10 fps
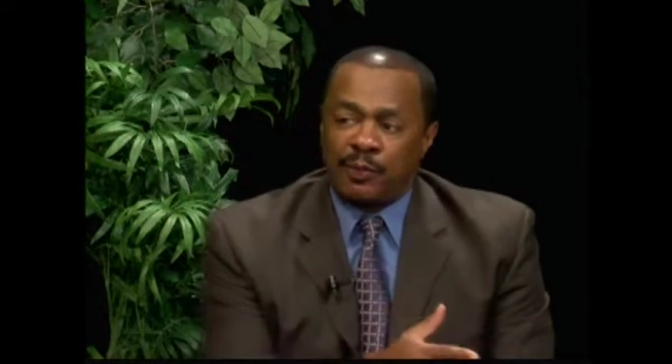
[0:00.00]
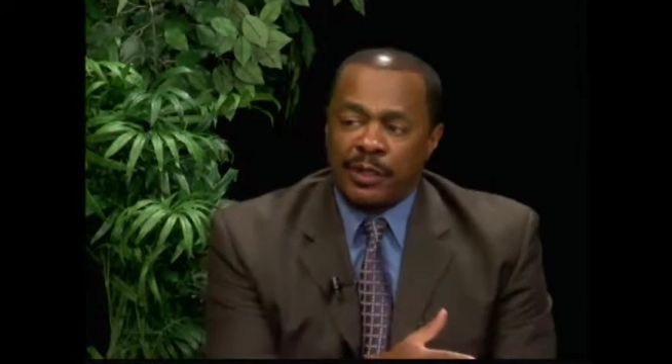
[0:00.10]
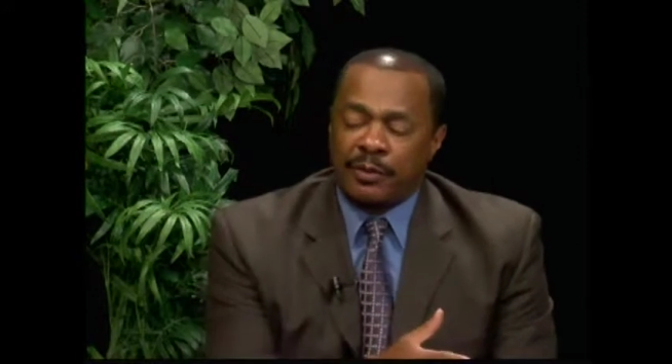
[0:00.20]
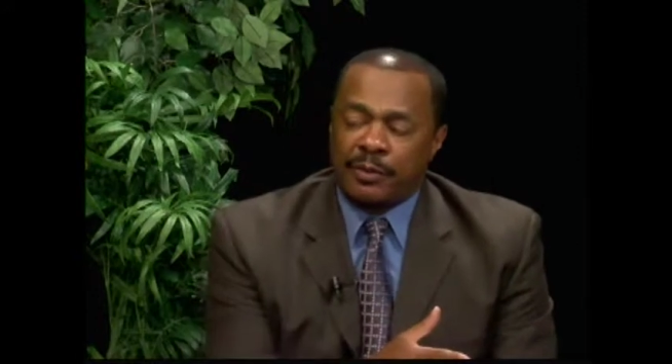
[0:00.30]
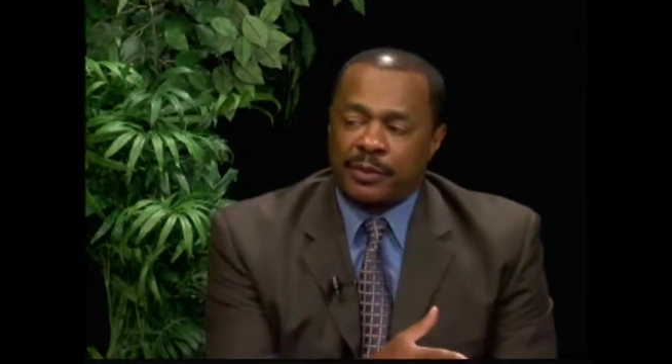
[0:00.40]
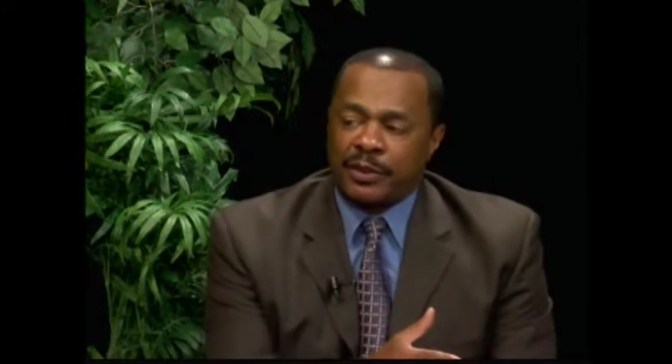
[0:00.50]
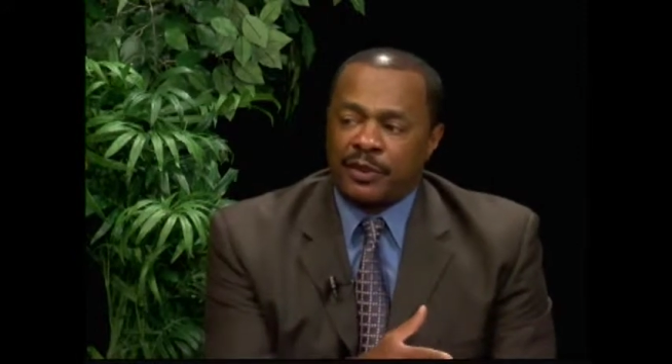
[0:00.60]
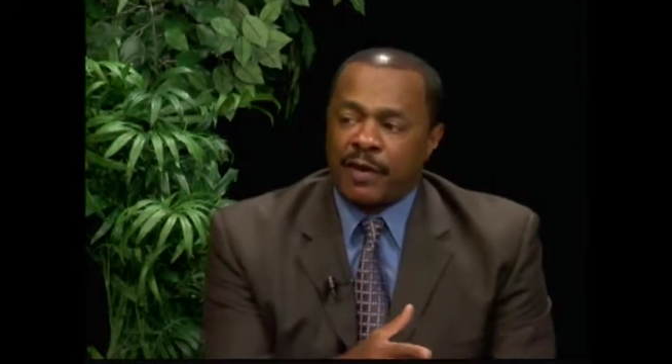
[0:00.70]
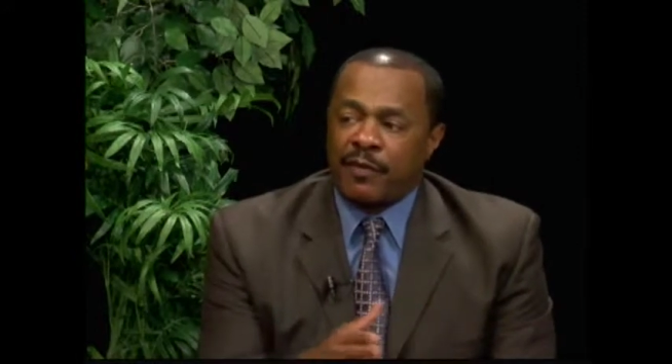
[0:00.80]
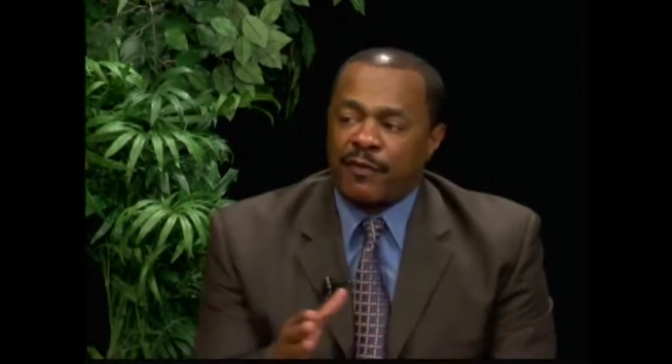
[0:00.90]
people, but you
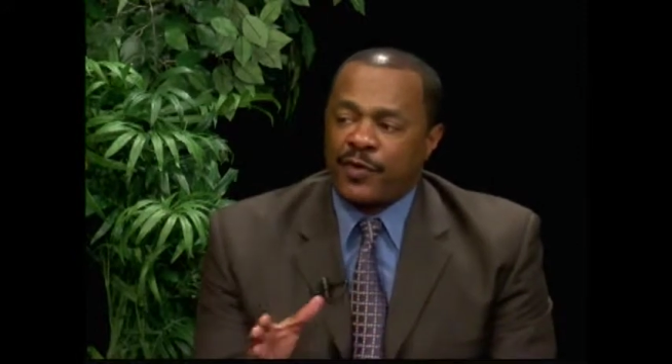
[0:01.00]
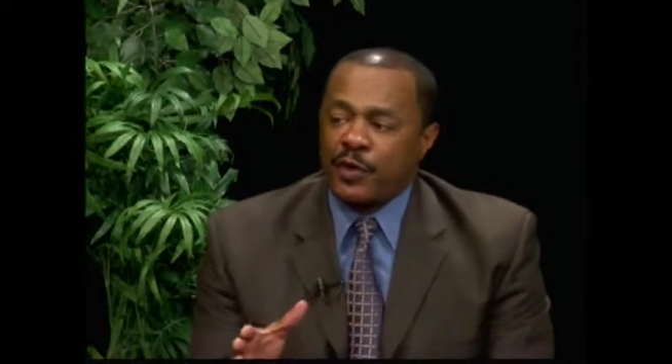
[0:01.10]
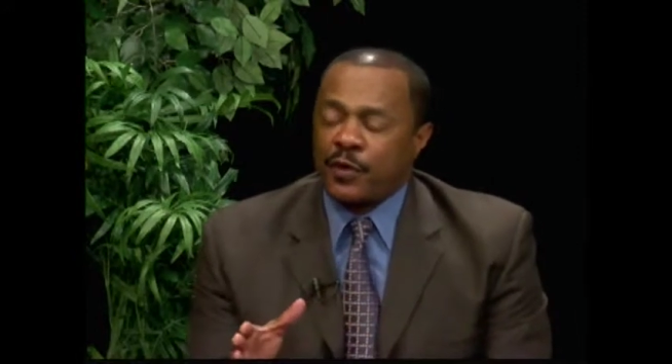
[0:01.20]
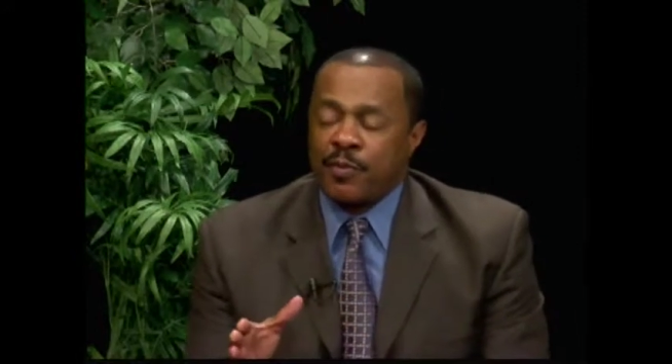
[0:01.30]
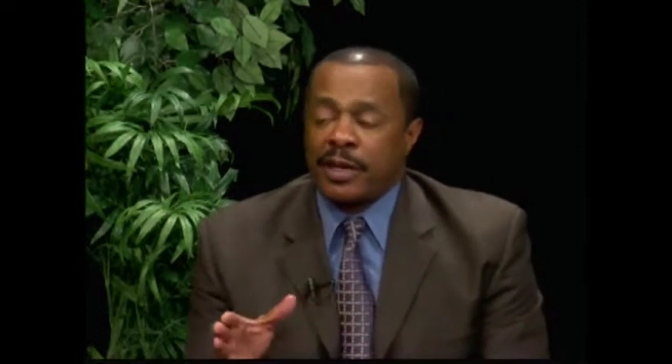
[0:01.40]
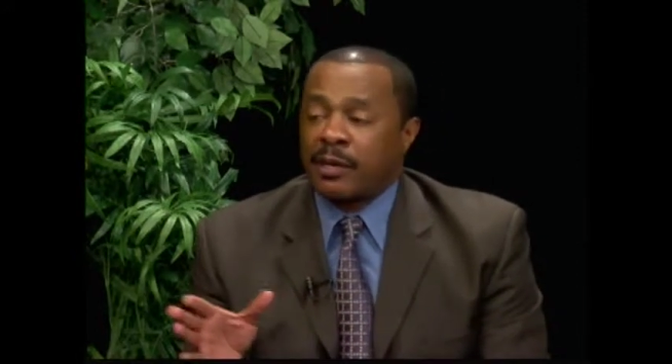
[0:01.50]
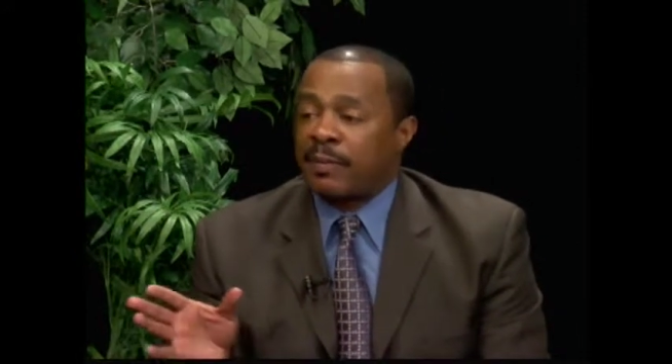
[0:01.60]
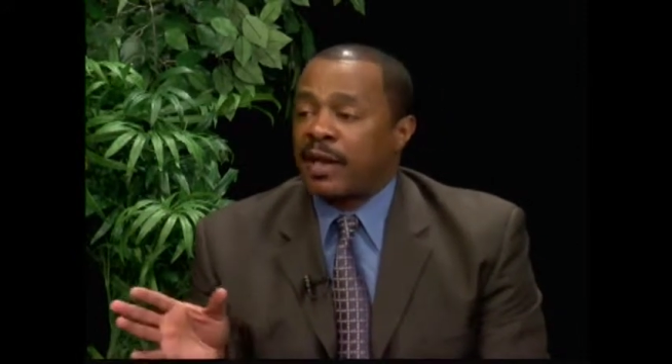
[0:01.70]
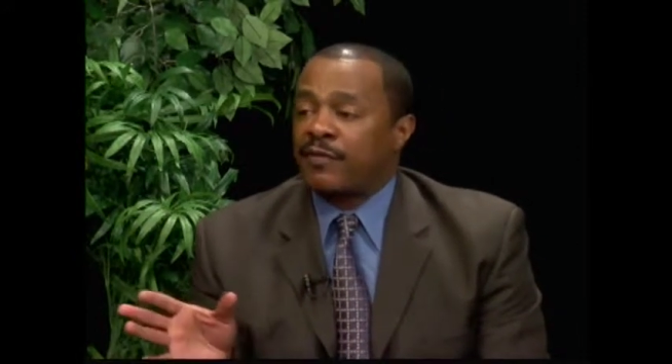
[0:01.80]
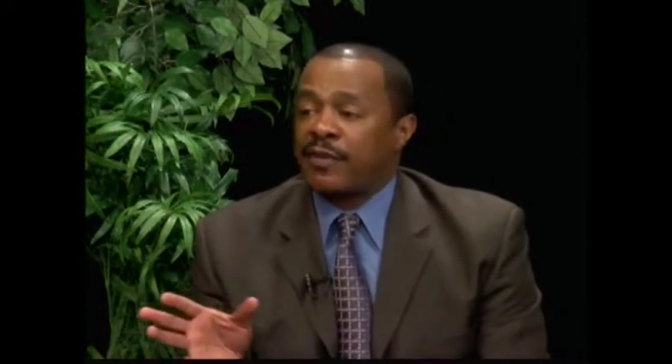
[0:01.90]
have a few who make it
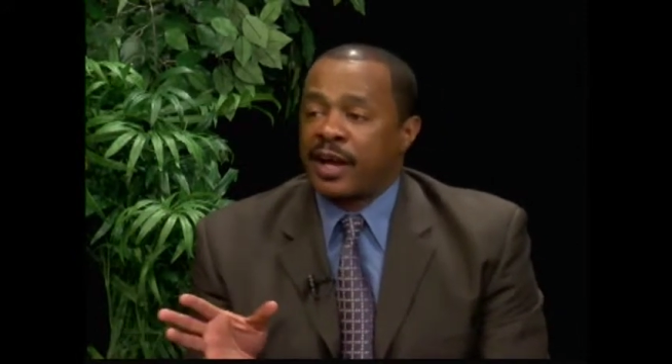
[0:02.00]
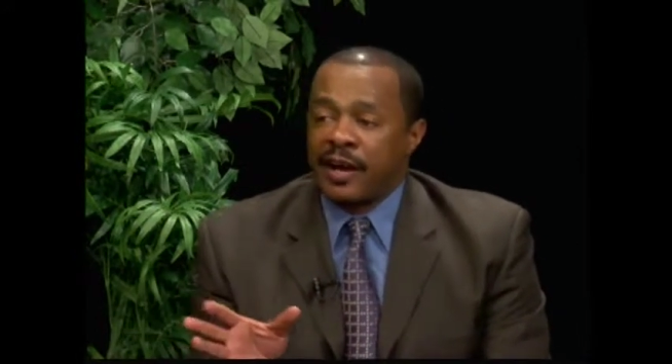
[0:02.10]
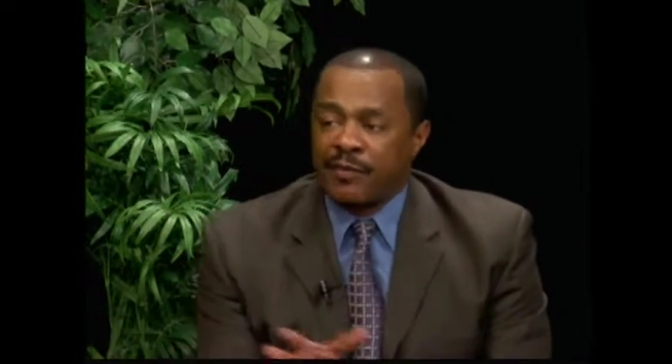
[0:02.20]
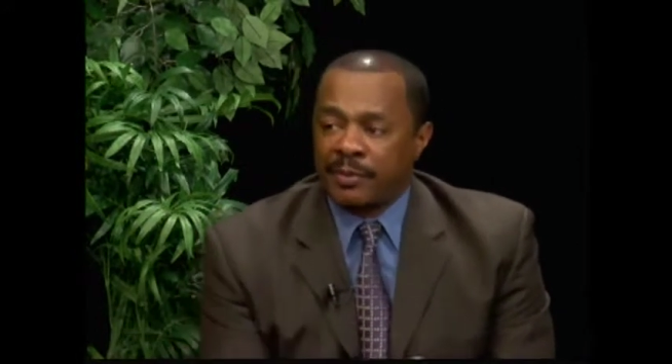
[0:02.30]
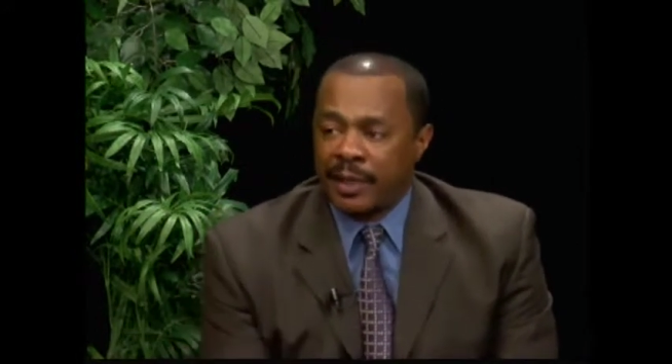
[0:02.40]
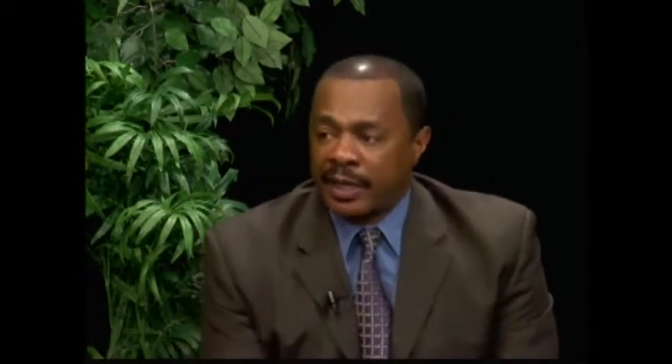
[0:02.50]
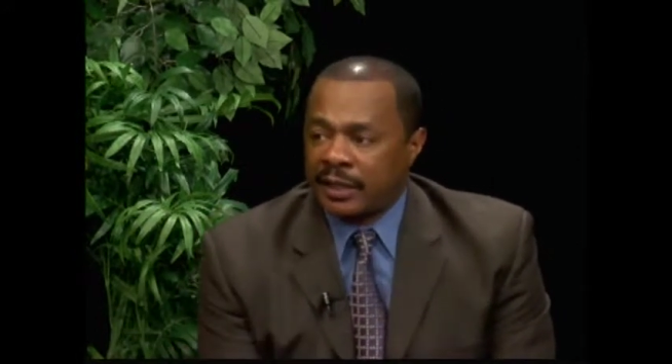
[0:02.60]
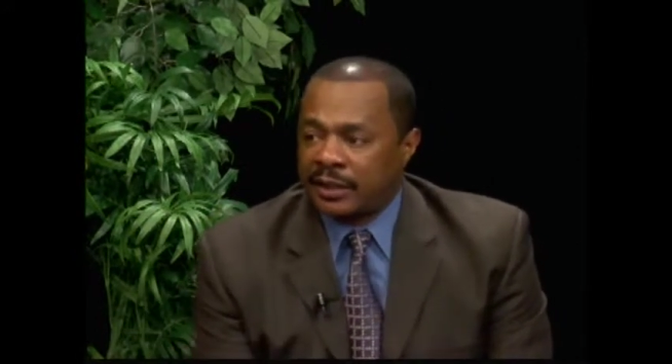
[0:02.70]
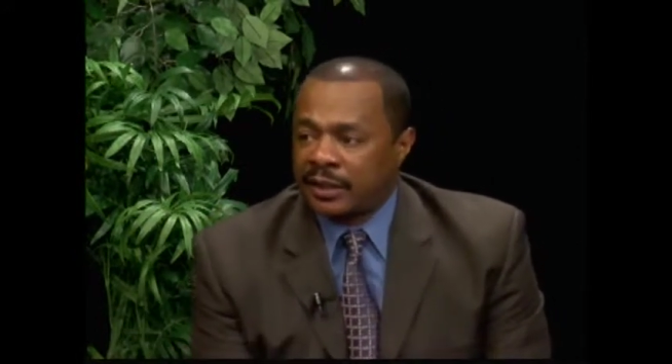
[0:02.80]
bad for everybody.